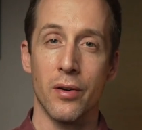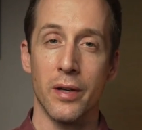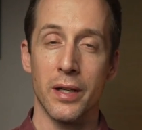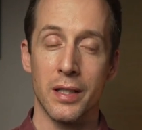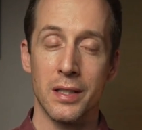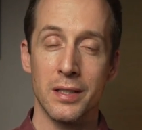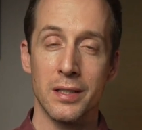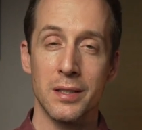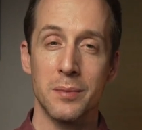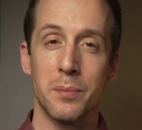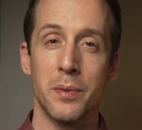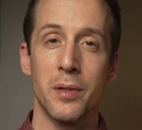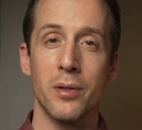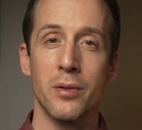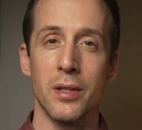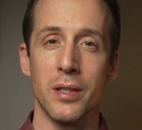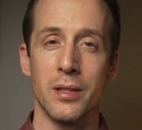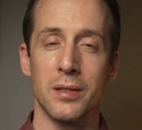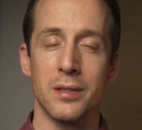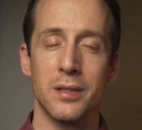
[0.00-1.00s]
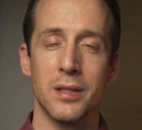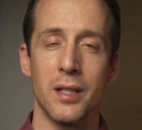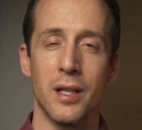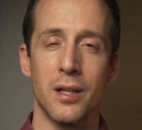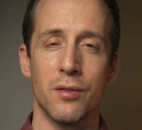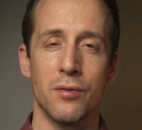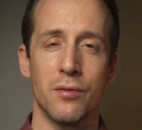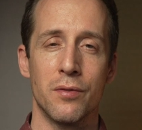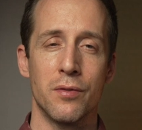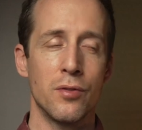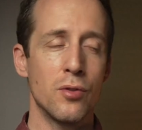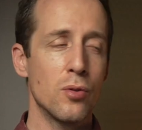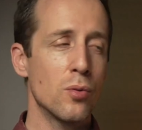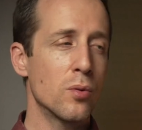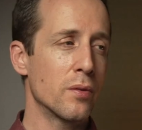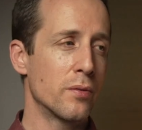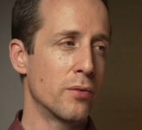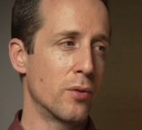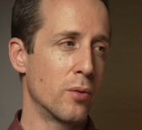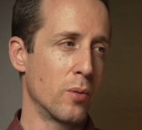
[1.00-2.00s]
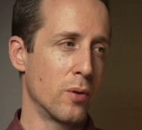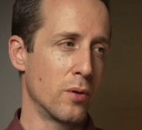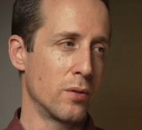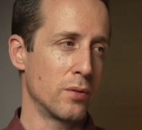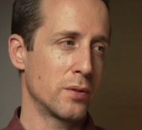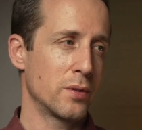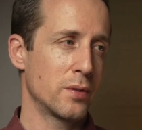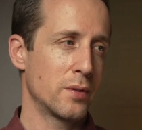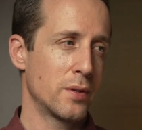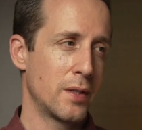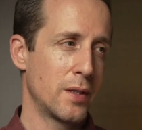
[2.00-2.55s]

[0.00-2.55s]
experience and view of the world,